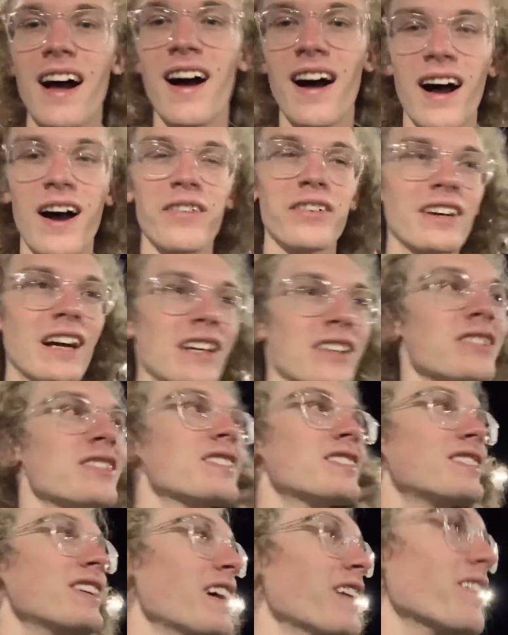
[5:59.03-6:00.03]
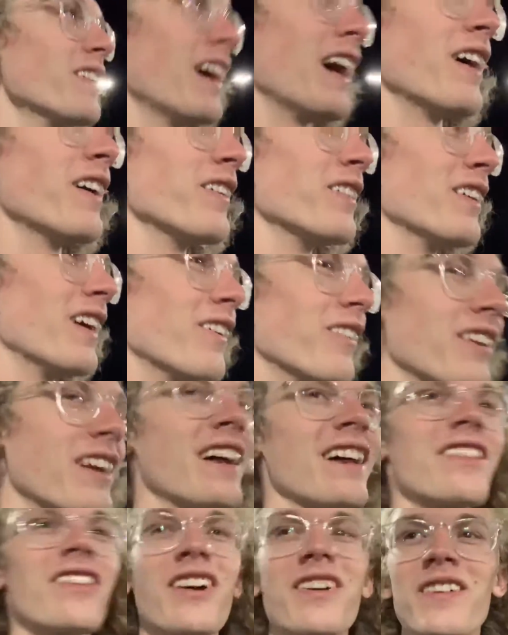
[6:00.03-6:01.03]
I forgot to Weird. say what I what
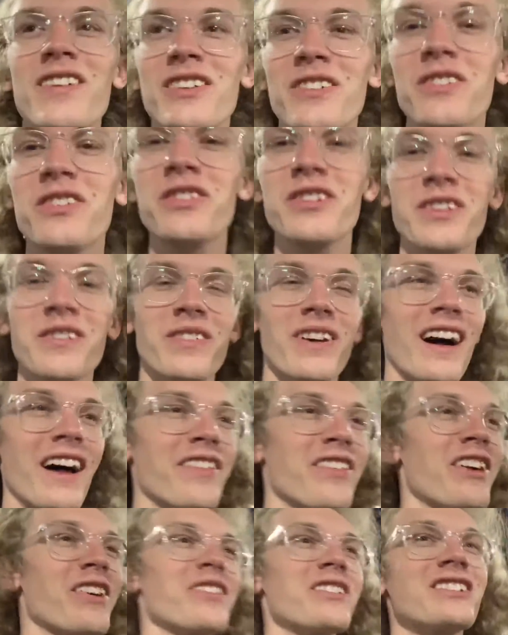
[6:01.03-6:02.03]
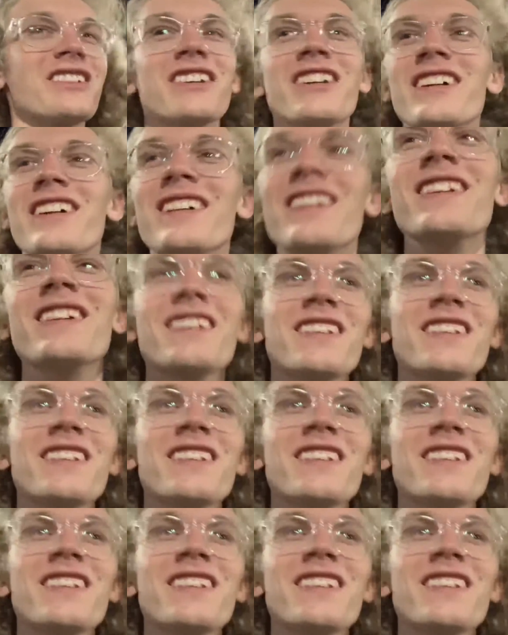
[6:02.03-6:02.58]
I thought about the movie, but I thought it was good.